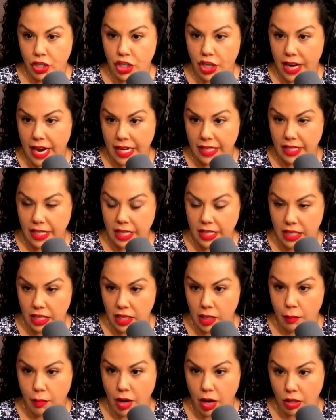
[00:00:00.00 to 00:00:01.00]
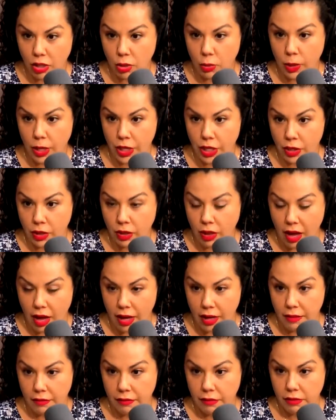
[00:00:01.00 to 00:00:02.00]
your assets in the box while you're
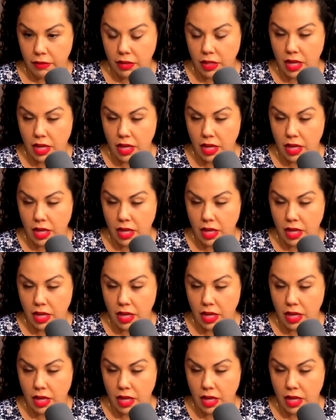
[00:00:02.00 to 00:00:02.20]
alive,